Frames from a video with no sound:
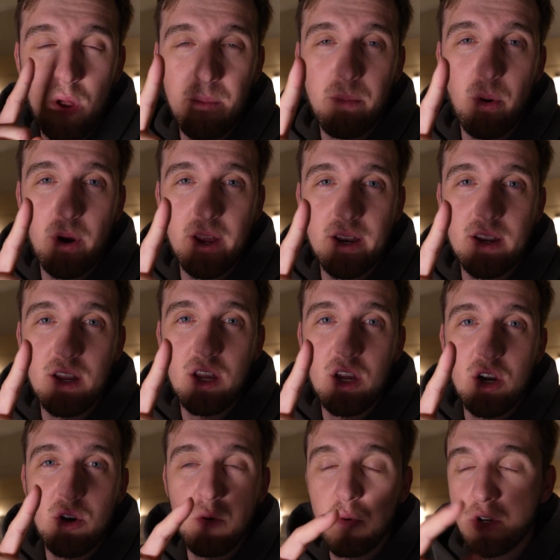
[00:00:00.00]
point,
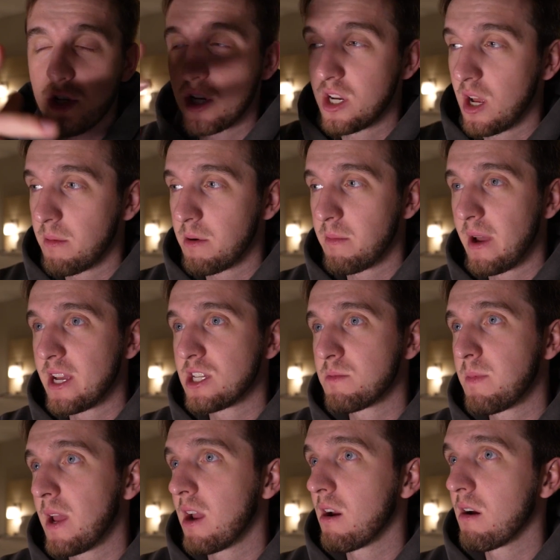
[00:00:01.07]
which could come to my
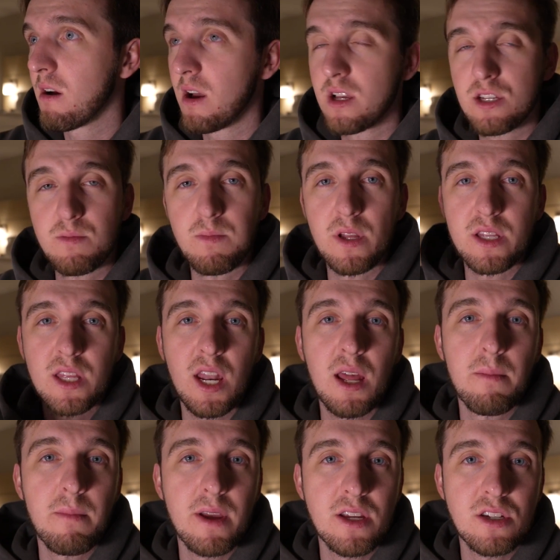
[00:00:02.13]
spare, a split that I
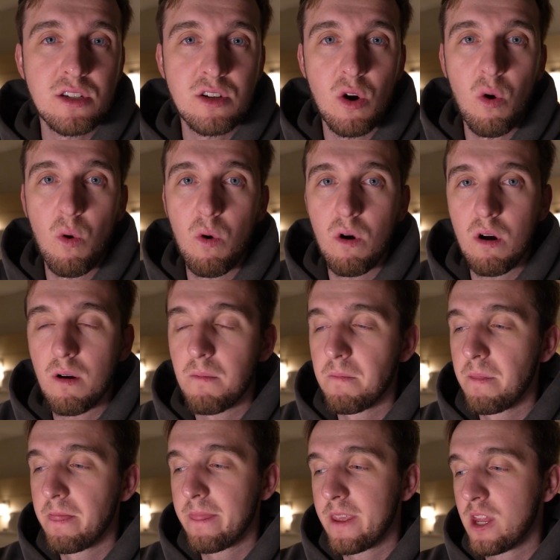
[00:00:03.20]
missed, or
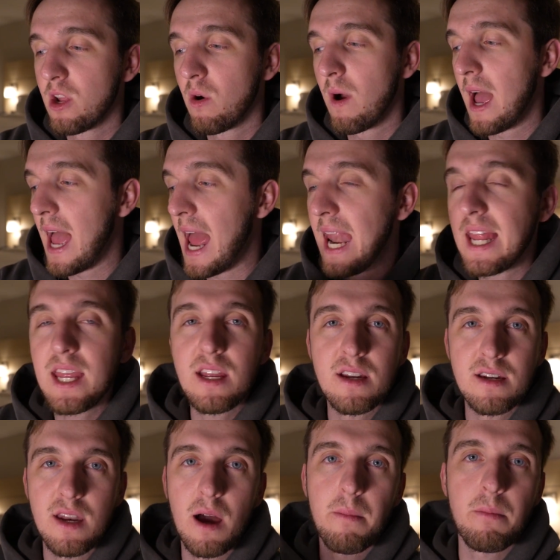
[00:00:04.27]
any
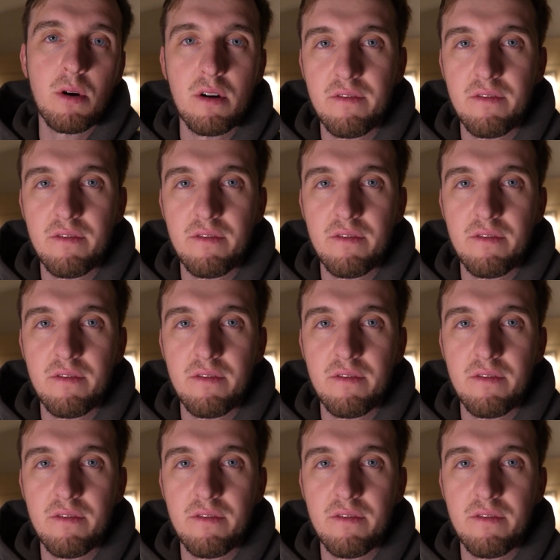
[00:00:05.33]
number